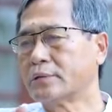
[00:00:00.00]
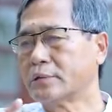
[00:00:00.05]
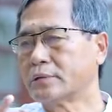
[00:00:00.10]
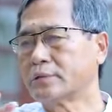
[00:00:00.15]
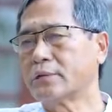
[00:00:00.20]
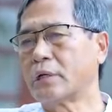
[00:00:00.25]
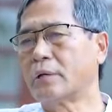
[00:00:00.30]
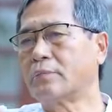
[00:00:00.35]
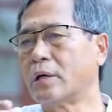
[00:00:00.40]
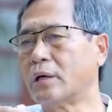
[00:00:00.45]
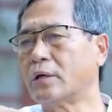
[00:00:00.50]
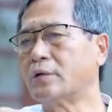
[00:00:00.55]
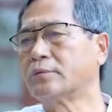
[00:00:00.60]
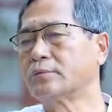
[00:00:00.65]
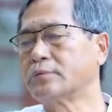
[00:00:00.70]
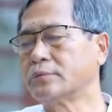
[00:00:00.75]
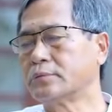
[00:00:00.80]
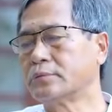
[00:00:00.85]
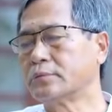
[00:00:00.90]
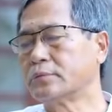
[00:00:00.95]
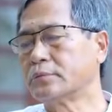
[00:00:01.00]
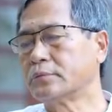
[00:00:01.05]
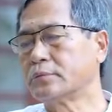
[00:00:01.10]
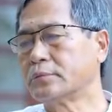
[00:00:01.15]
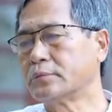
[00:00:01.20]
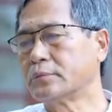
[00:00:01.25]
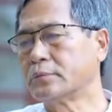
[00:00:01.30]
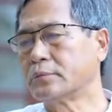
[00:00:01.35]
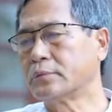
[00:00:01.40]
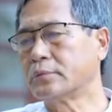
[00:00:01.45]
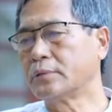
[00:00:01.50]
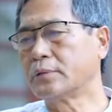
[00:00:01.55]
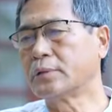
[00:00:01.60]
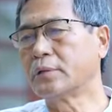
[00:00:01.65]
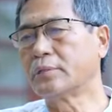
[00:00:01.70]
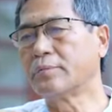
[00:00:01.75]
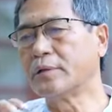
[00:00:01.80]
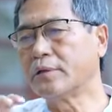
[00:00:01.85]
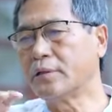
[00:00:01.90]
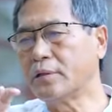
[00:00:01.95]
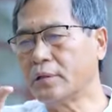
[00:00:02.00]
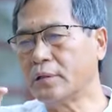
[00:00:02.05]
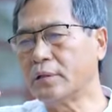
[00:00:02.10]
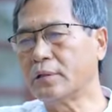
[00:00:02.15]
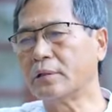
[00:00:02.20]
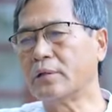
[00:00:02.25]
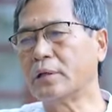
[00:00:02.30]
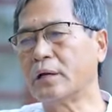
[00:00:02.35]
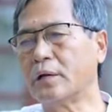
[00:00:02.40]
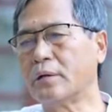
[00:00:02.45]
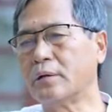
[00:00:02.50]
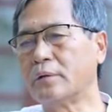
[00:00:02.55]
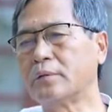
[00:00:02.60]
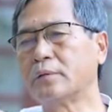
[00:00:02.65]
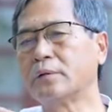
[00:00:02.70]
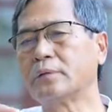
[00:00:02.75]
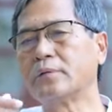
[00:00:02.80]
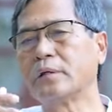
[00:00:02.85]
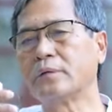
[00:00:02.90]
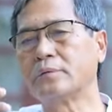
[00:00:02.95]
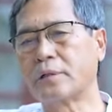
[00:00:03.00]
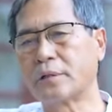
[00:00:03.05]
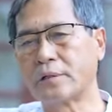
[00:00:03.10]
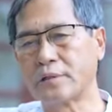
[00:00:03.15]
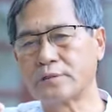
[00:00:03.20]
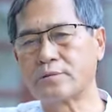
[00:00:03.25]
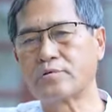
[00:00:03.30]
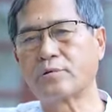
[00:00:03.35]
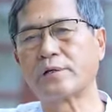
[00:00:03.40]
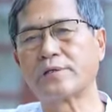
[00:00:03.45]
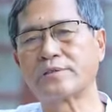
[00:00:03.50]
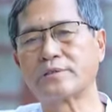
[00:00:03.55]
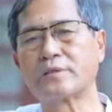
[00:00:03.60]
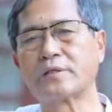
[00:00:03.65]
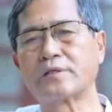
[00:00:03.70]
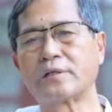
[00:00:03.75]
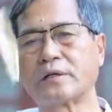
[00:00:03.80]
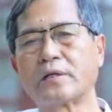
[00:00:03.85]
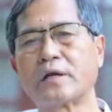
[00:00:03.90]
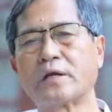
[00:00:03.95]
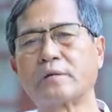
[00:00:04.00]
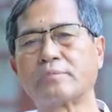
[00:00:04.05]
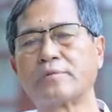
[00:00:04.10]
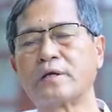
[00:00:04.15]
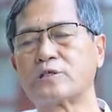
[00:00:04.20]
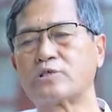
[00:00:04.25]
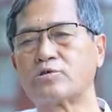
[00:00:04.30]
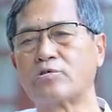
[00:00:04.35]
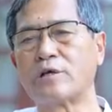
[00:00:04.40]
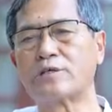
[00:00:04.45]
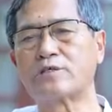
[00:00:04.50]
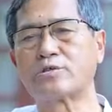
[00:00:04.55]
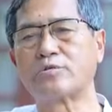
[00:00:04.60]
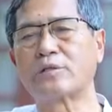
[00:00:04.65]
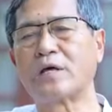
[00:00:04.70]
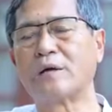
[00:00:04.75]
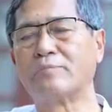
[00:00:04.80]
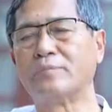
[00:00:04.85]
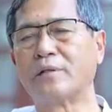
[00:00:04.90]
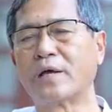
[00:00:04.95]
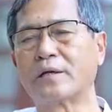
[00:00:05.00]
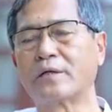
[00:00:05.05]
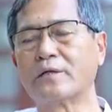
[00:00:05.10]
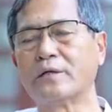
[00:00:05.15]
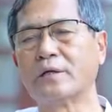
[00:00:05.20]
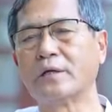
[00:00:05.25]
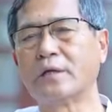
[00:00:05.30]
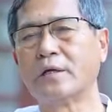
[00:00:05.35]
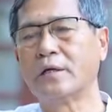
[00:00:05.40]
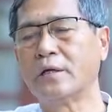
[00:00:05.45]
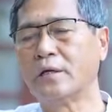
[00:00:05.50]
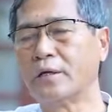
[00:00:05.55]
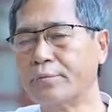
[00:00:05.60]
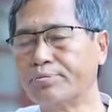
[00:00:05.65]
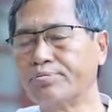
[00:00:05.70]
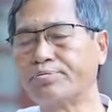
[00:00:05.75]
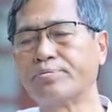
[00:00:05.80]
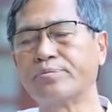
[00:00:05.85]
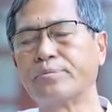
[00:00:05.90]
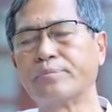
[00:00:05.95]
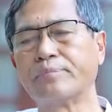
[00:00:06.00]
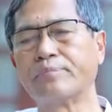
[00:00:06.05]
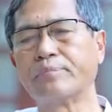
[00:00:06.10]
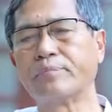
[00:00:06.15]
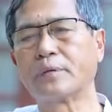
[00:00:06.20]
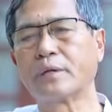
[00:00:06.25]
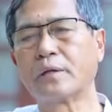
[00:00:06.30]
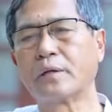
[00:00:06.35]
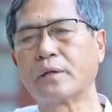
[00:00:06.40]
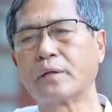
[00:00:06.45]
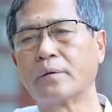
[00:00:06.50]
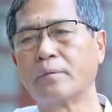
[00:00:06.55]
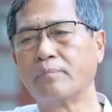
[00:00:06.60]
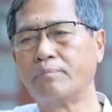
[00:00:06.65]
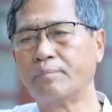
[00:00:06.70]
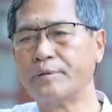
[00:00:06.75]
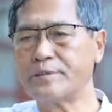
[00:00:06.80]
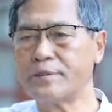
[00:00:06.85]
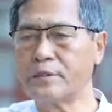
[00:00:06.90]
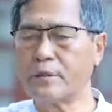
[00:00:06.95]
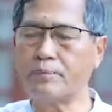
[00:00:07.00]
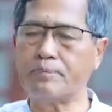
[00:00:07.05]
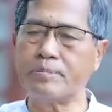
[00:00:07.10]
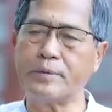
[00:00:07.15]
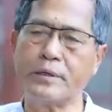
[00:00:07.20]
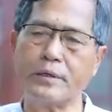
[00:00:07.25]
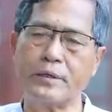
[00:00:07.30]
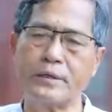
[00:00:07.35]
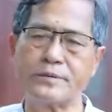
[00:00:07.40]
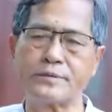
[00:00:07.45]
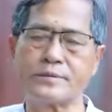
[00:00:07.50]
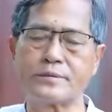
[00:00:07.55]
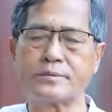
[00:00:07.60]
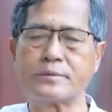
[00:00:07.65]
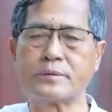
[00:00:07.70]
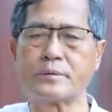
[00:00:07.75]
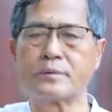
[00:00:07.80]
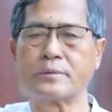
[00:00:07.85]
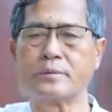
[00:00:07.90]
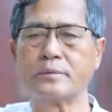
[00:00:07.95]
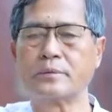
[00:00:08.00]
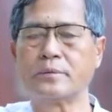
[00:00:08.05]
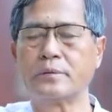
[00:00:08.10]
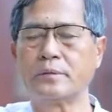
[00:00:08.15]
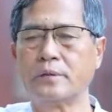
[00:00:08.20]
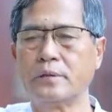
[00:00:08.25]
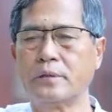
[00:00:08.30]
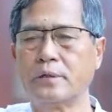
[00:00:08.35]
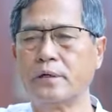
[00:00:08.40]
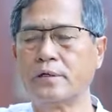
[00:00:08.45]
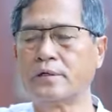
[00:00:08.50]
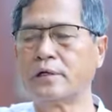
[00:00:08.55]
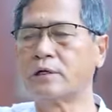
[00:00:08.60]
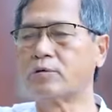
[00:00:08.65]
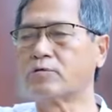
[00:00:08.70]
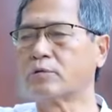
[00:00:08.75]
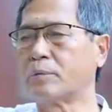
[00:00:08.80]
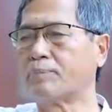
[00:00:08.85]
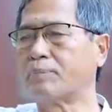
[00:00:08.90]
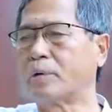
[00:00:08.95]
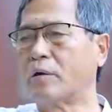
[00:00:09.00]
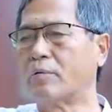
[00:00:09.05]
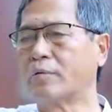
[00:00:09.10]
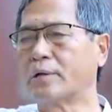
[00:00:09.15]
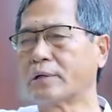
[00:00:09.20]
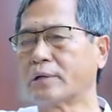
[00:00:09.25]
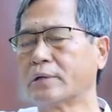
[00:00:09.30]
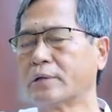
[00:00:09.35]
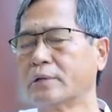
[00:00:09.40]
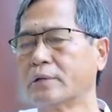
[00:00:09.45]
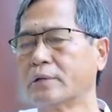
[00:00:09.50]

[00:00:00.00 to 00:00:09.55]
somehow given that kind of the assurance to them that if BJP is returned to the power,